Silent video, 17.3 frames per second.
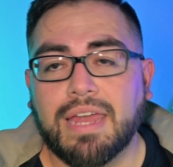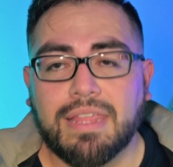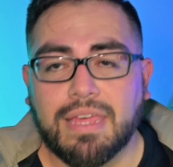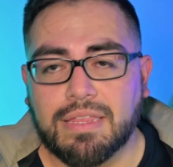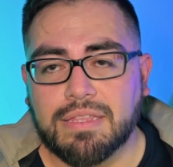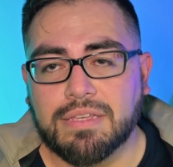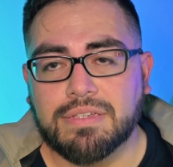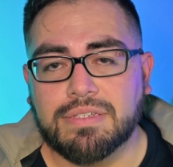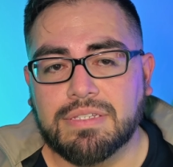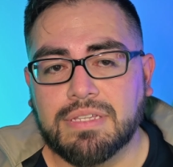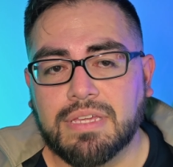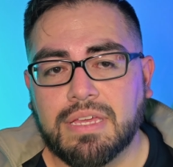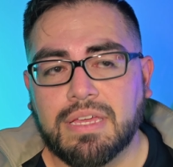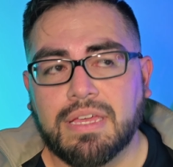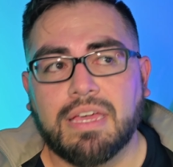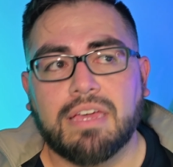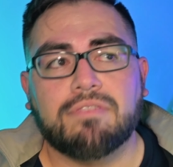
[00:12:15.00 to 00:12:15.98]
that list.
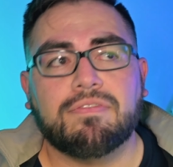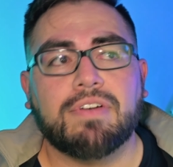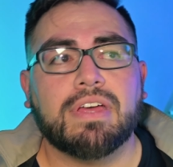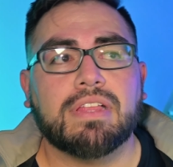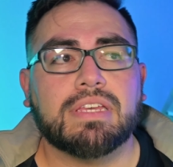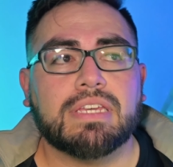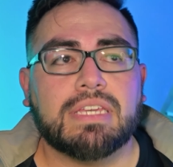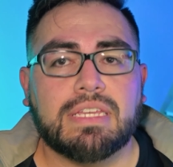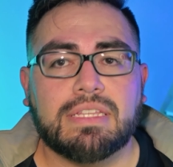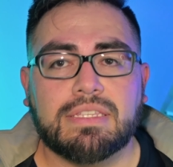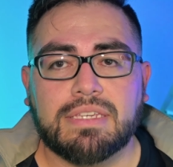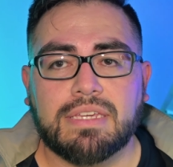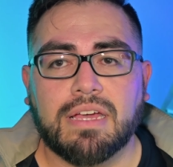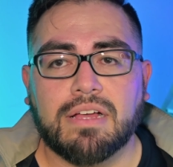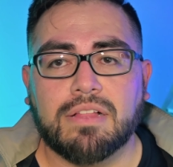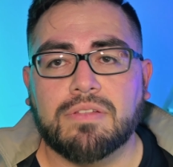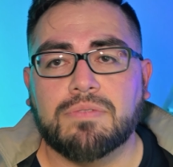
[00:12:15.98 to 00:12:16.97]
And finally,
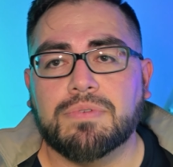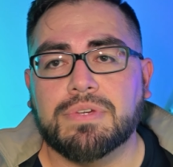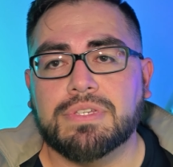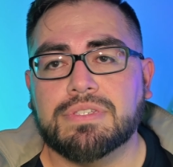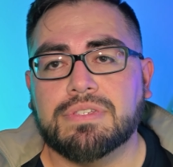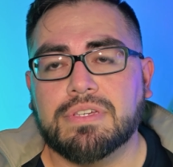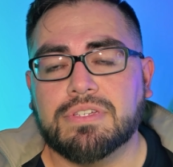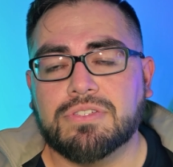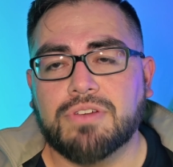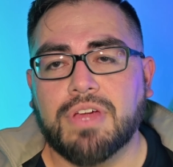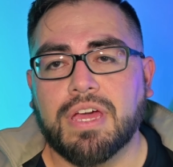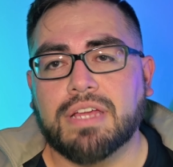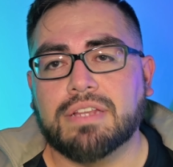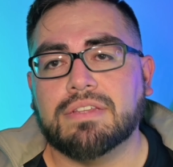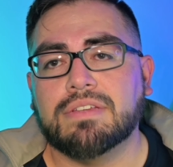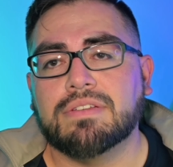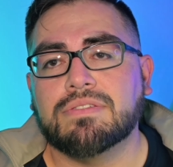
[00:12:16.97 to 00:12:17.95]
ETL was
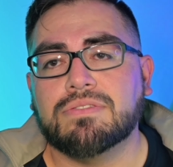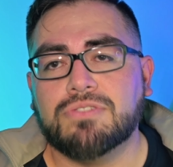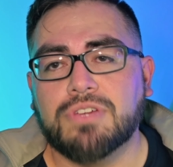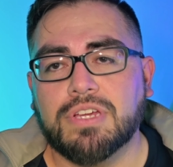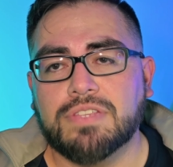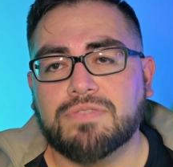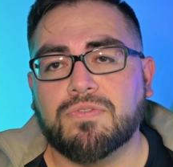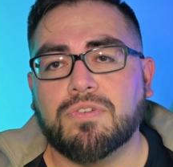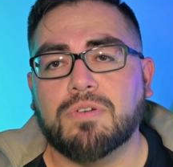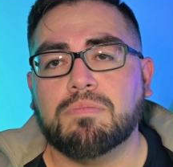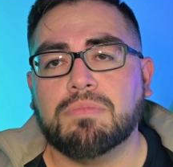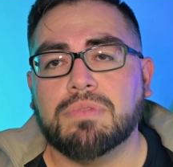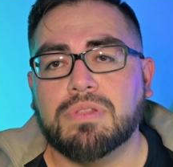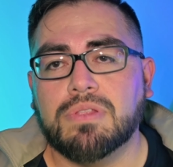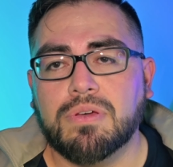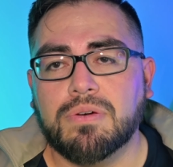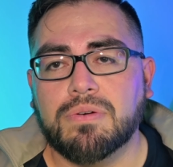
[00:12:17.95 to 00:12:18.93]
extract, transform,
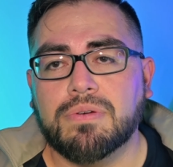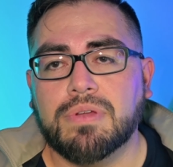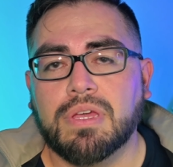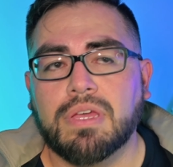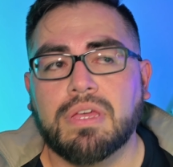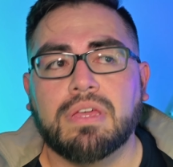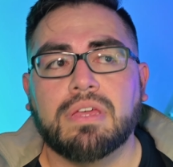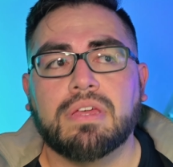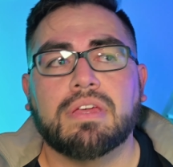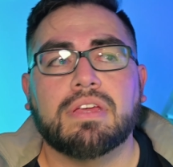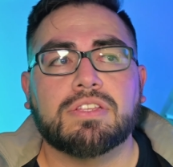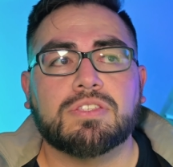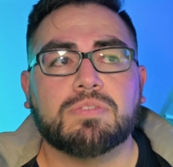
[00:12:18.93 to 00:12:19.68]
load. It's